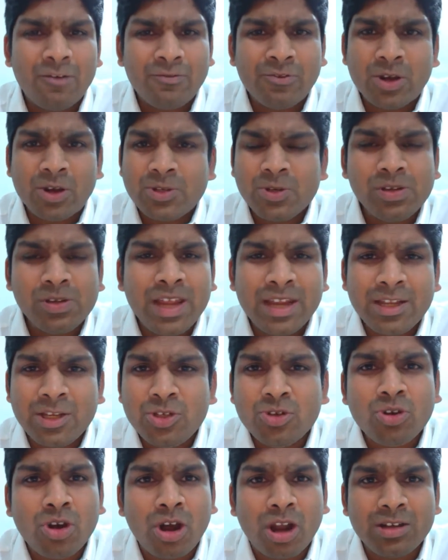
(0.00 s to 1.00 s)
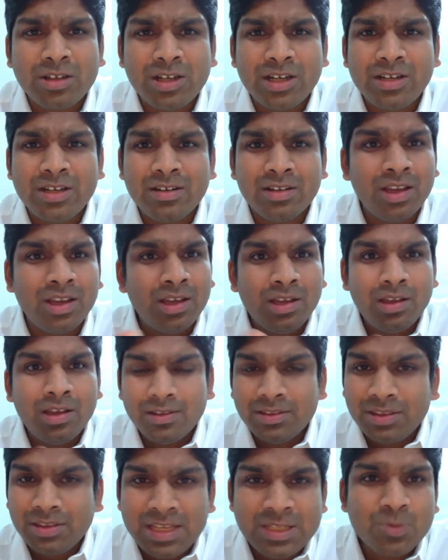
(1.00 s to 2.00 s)
Of course, you'll get new content
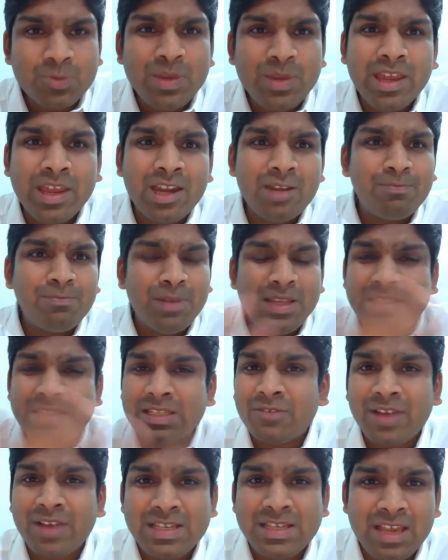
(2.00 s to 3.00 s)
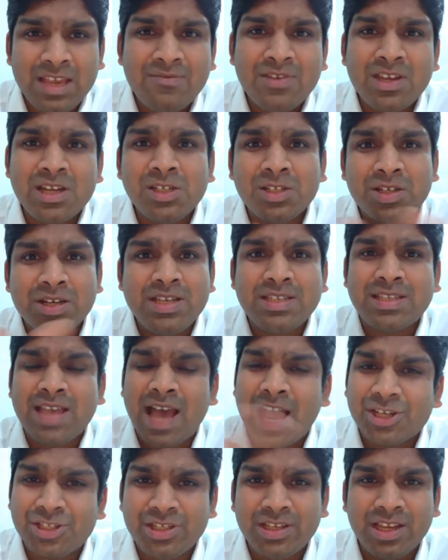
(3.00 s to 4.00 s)
this weekend. Please revise AVL trees,
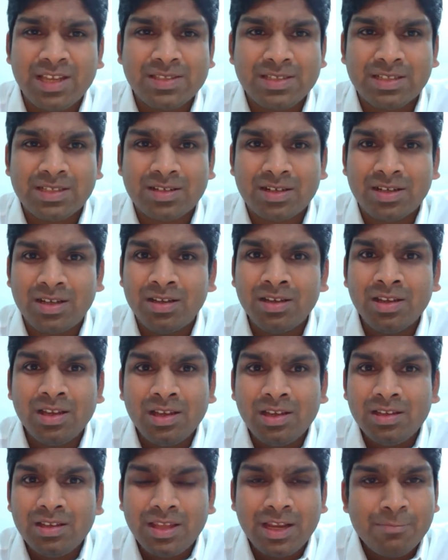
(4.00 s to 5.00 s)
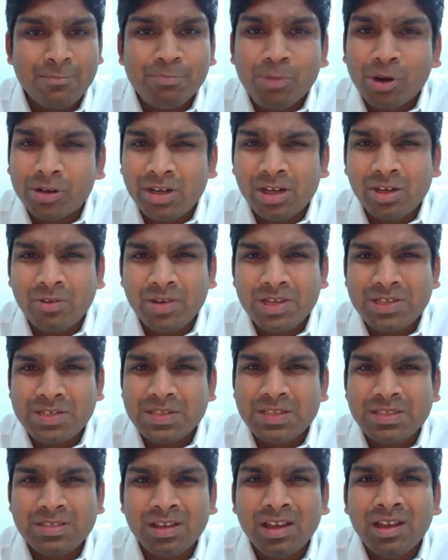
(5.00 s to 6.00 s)
hashing, etc. They're important
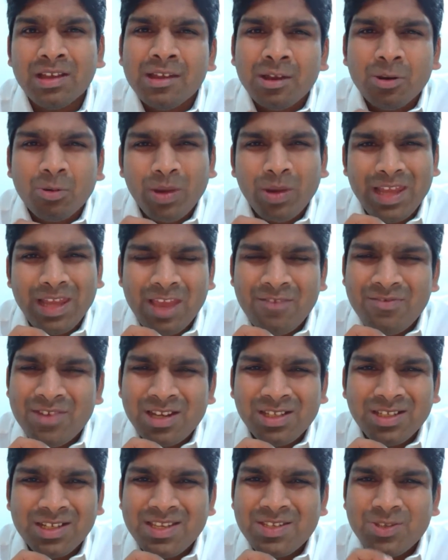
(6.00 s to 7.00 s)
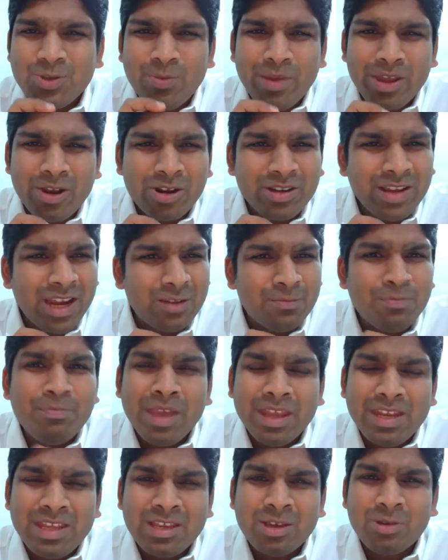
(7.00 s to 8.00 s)
questions. While AVL trees, you may not get
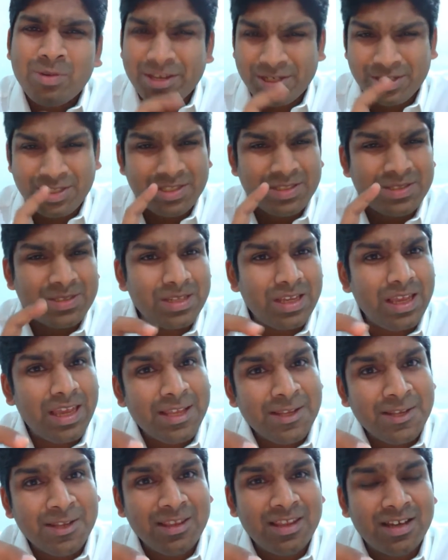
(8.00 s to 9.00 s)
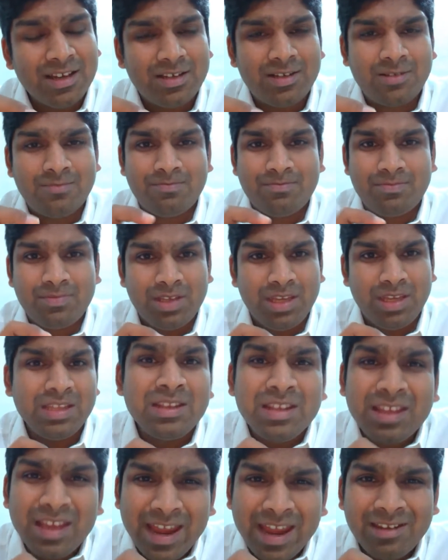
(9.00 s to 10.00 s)
many questions in
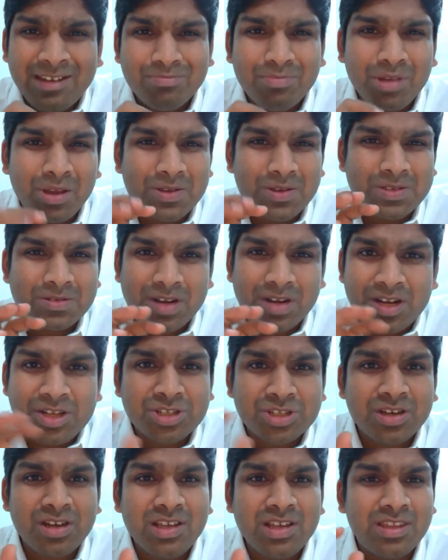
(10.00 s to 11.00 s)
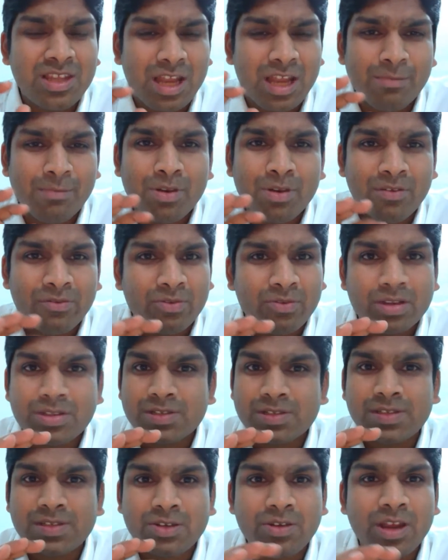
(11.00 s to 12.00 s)
GATE, because traditionally the number of
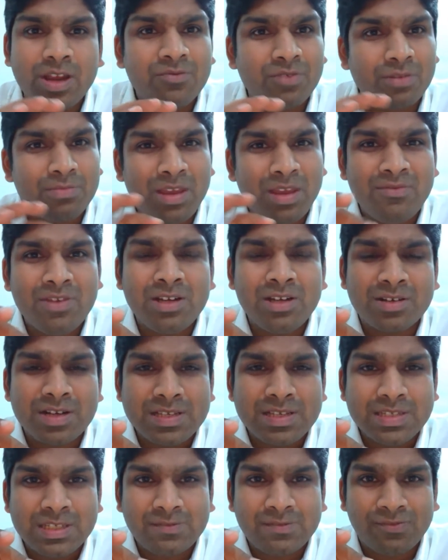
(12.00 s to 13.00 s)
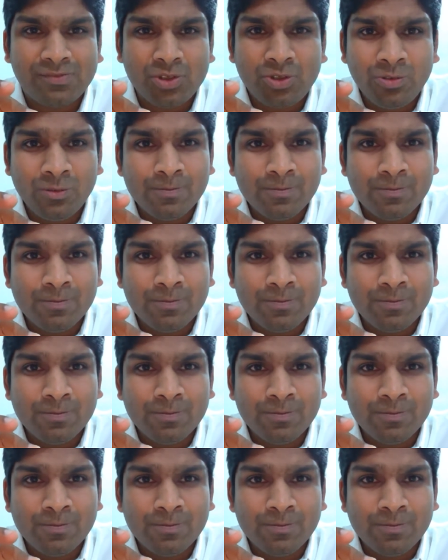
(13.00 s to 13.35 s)
questions that you get from AVL trees is few.